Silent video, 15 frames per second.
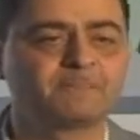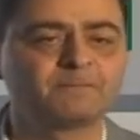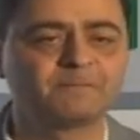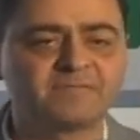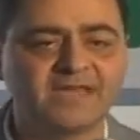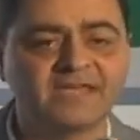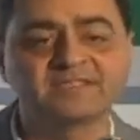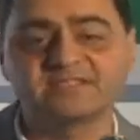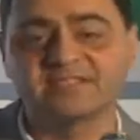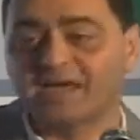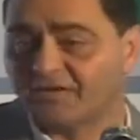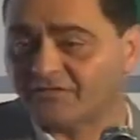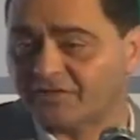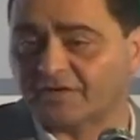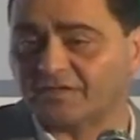That's the
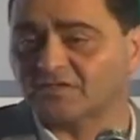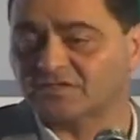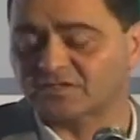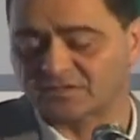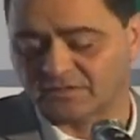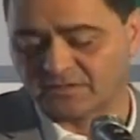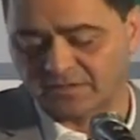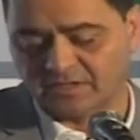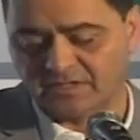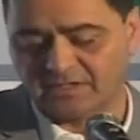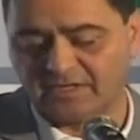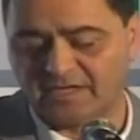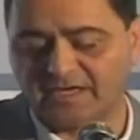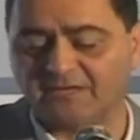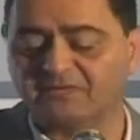average,
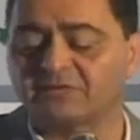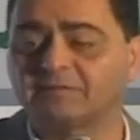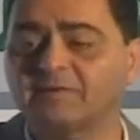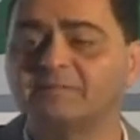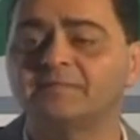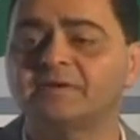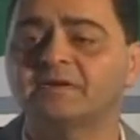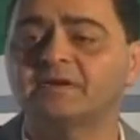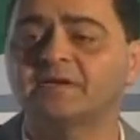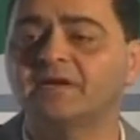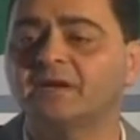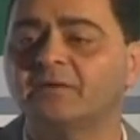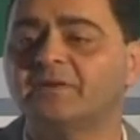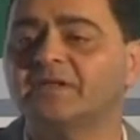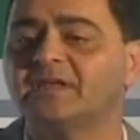and remember,
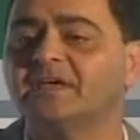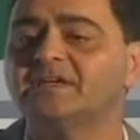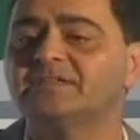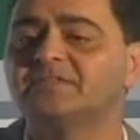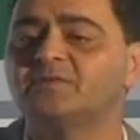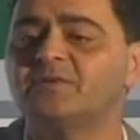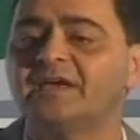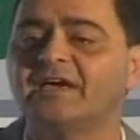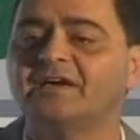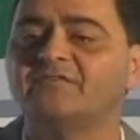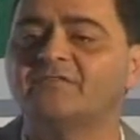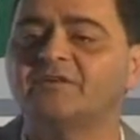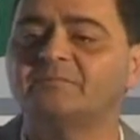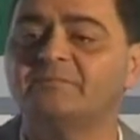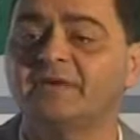in our case we
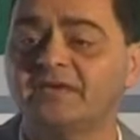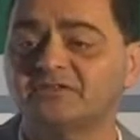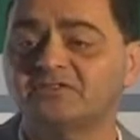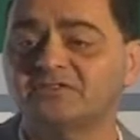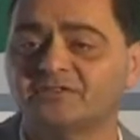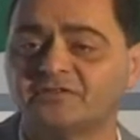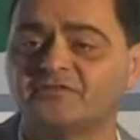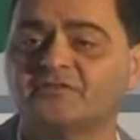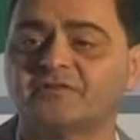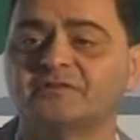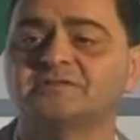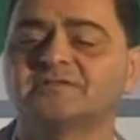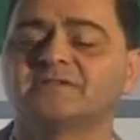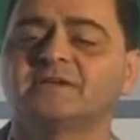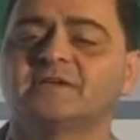have a major
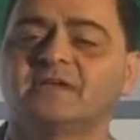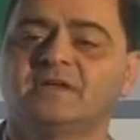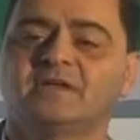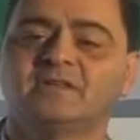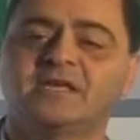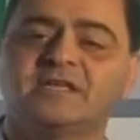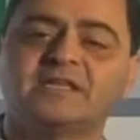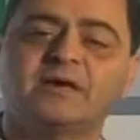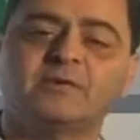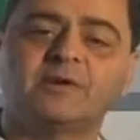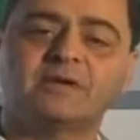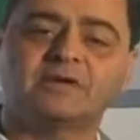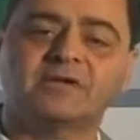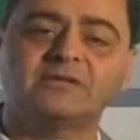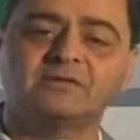difference that
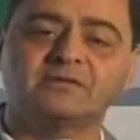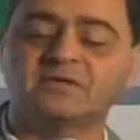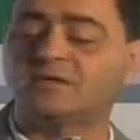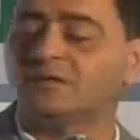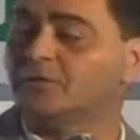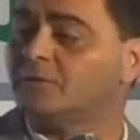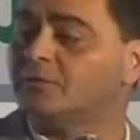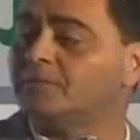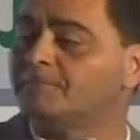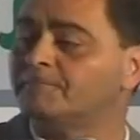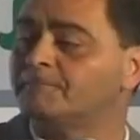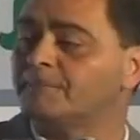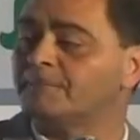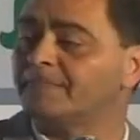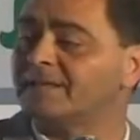our rental law
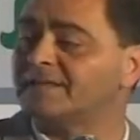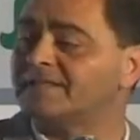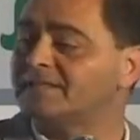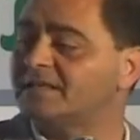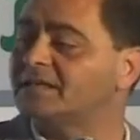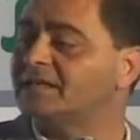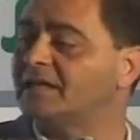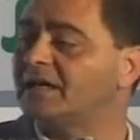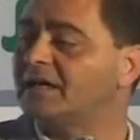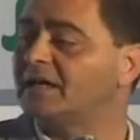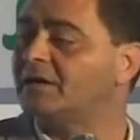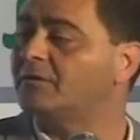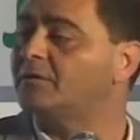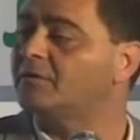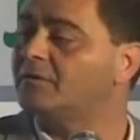does not
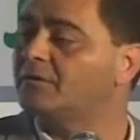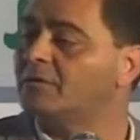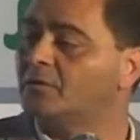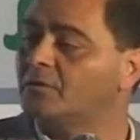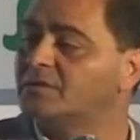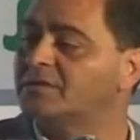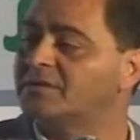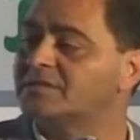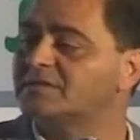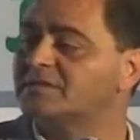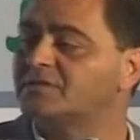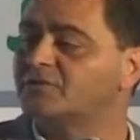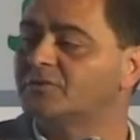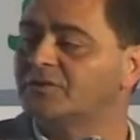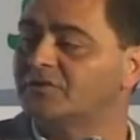allow
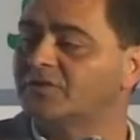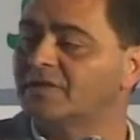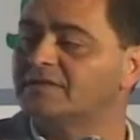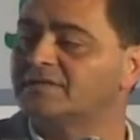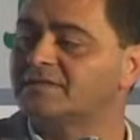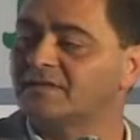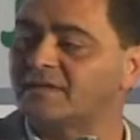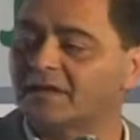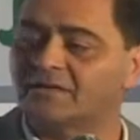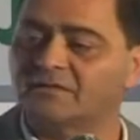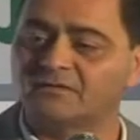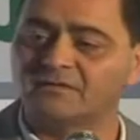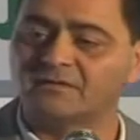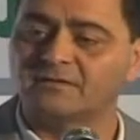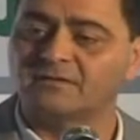owners to increase the
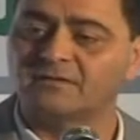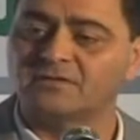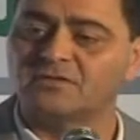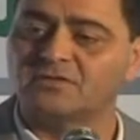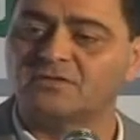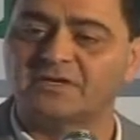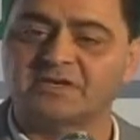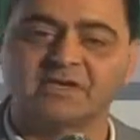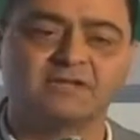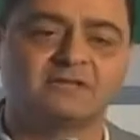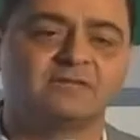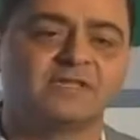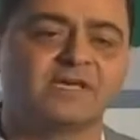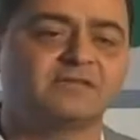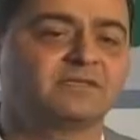rent. So the
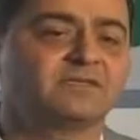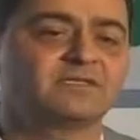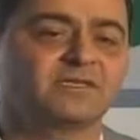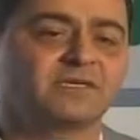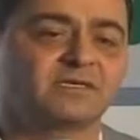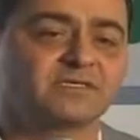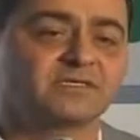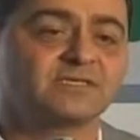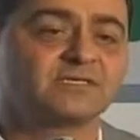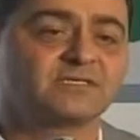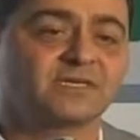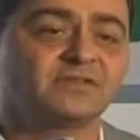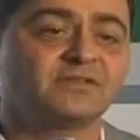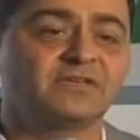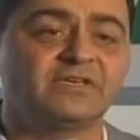rent that is there
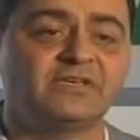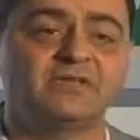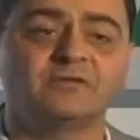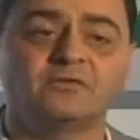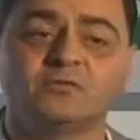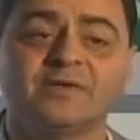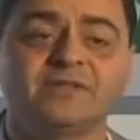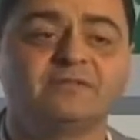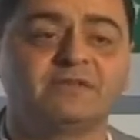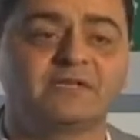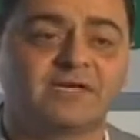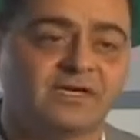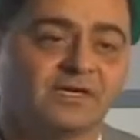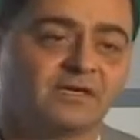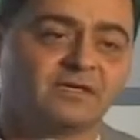since
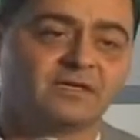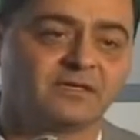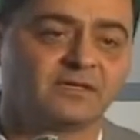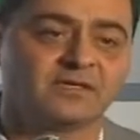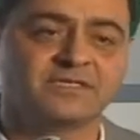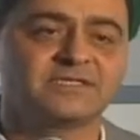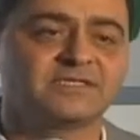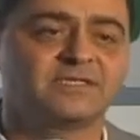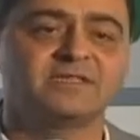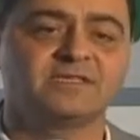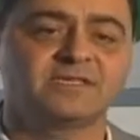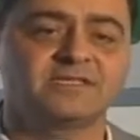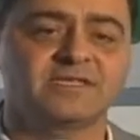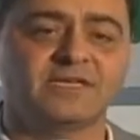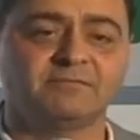1929 is still
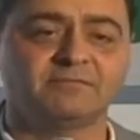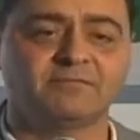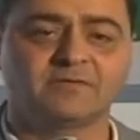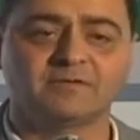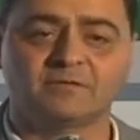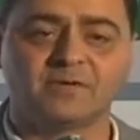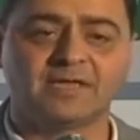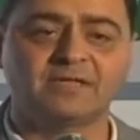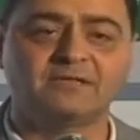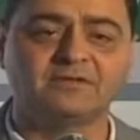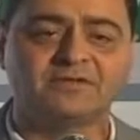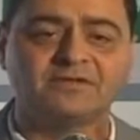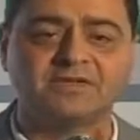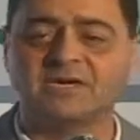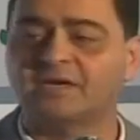the same, 1
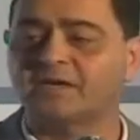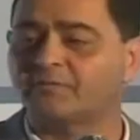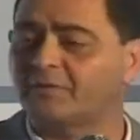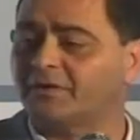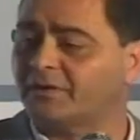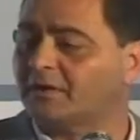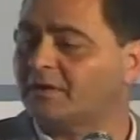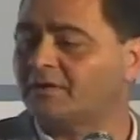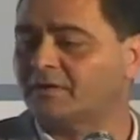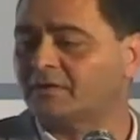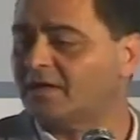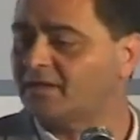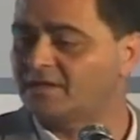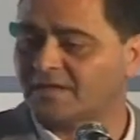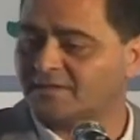dinar per year,
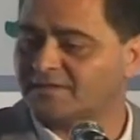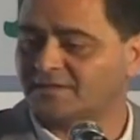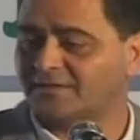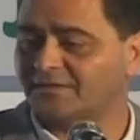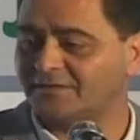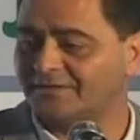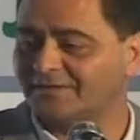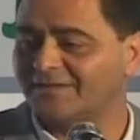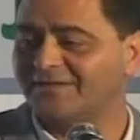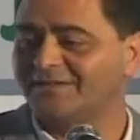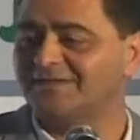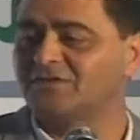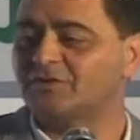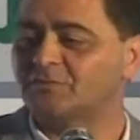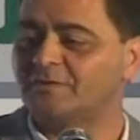and that's it.
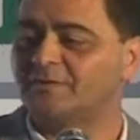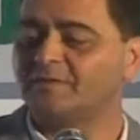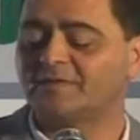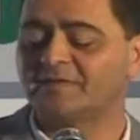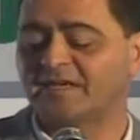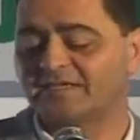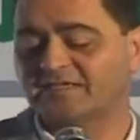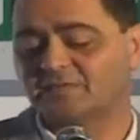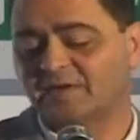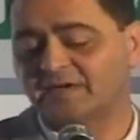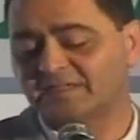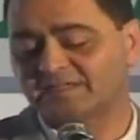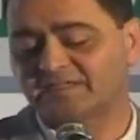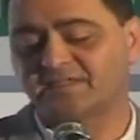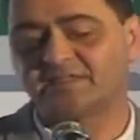So people, that's
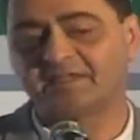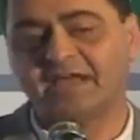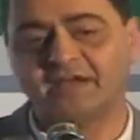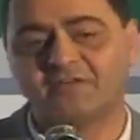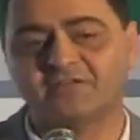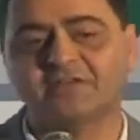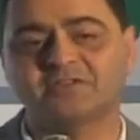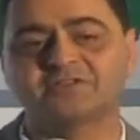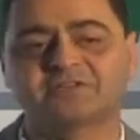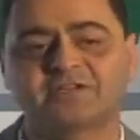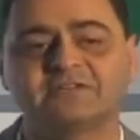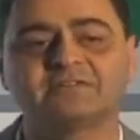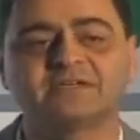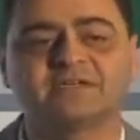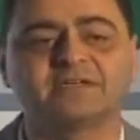why still the average
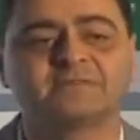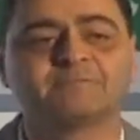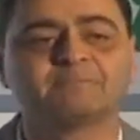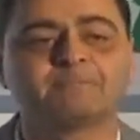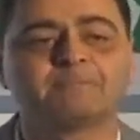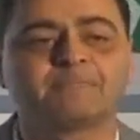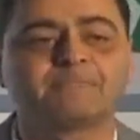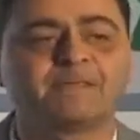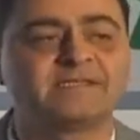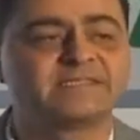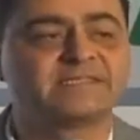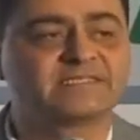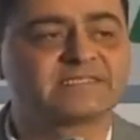rental is